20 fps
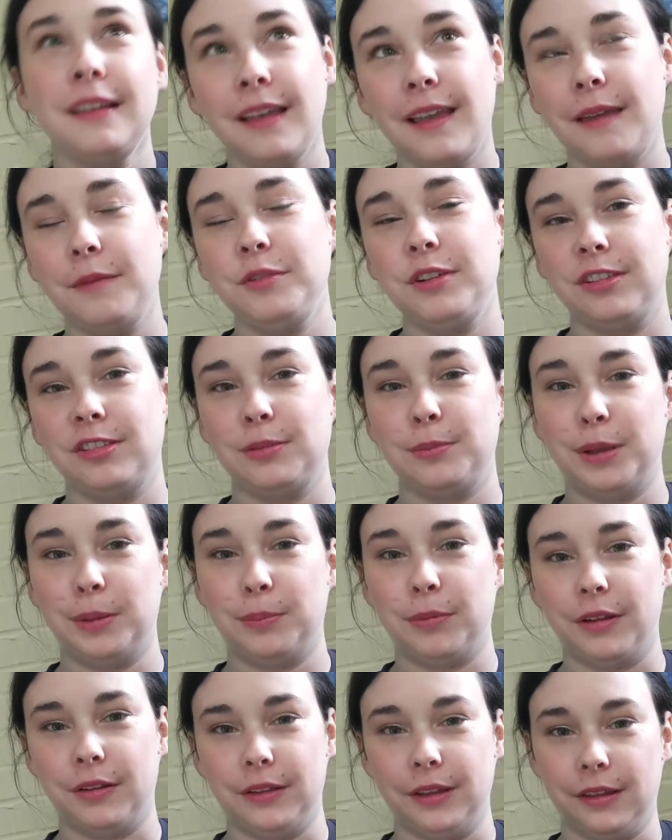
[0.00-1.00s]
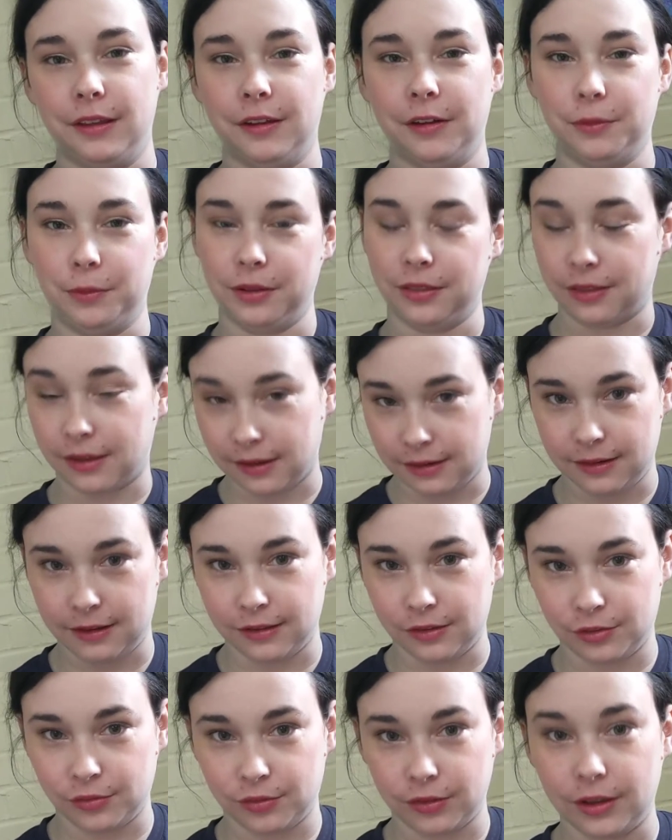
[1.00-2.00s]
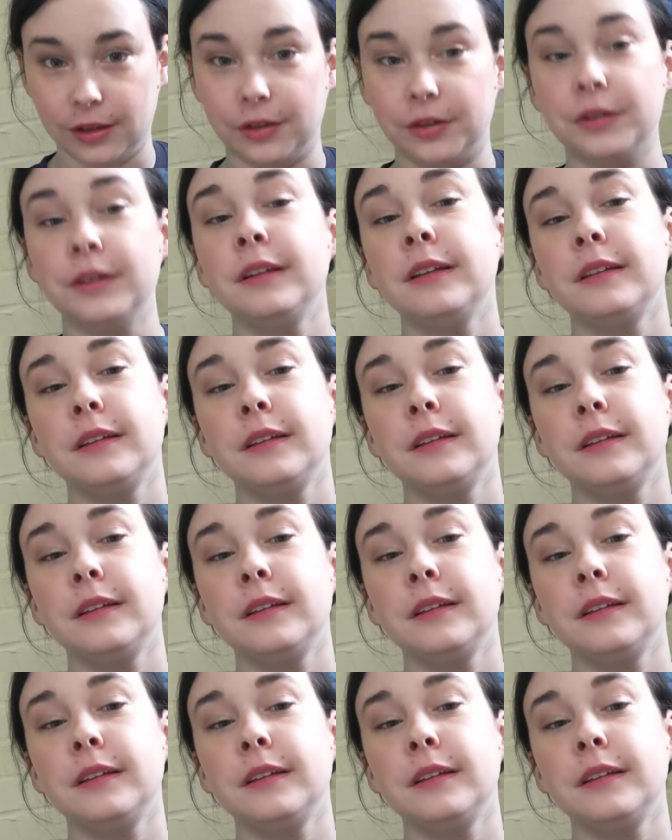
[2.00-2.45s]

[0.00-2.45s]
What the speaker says: I'm just spitballing here with ideas for you.